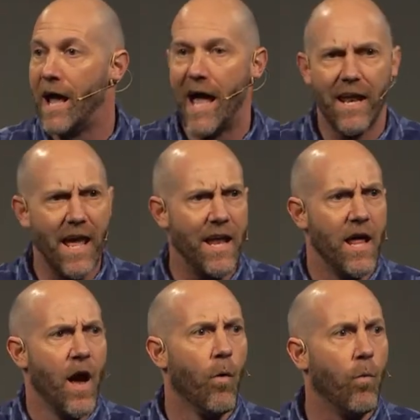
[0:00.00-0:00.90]
And
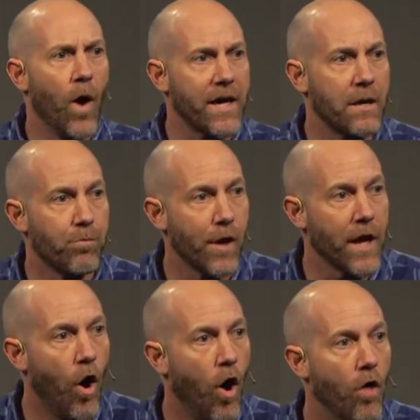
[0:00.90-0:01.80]
what can bring
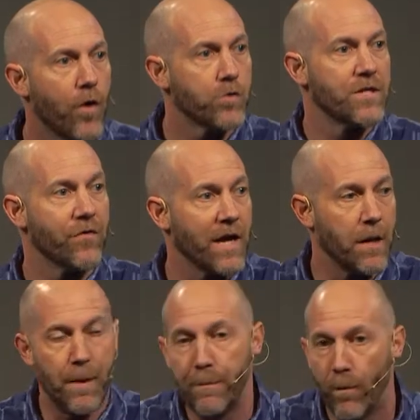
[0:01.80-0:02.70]
all those different kind
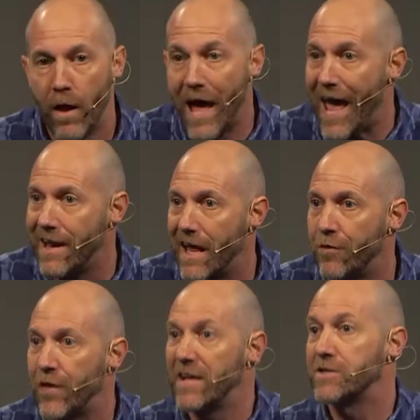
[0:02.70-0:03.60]
of people and
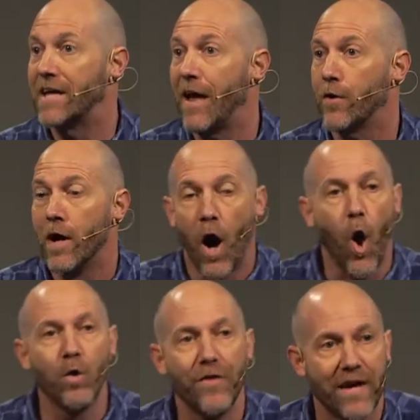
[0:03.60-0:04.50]
things together?
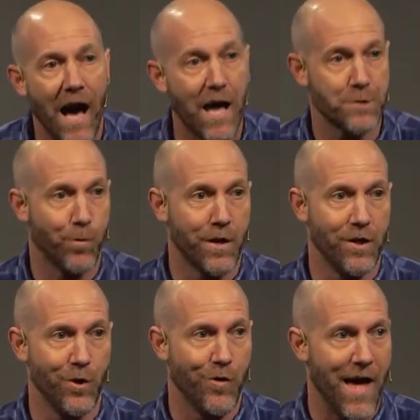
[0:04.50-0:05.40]
Only the gospel can
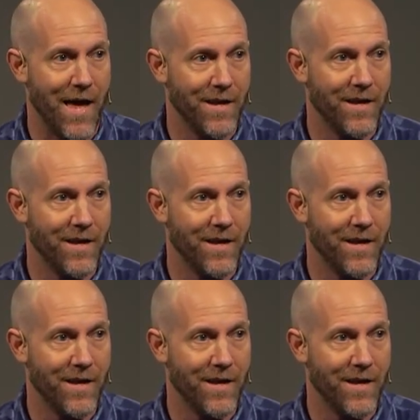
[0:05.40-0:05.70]
do that.